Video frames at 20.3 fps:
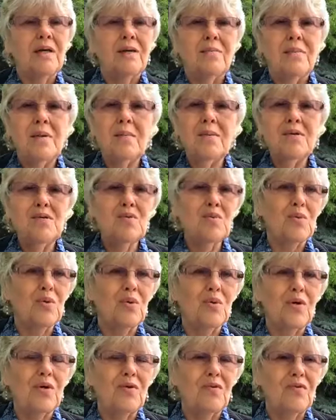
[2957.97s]
Maybe it's
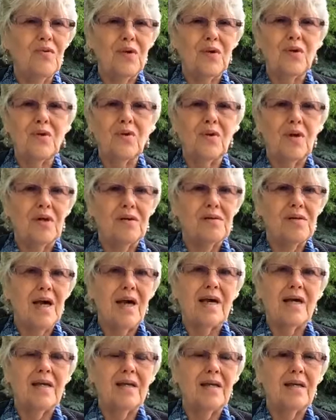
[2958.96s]
worry or fear or
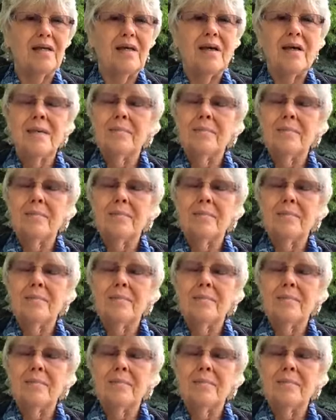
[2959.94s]
anxiety.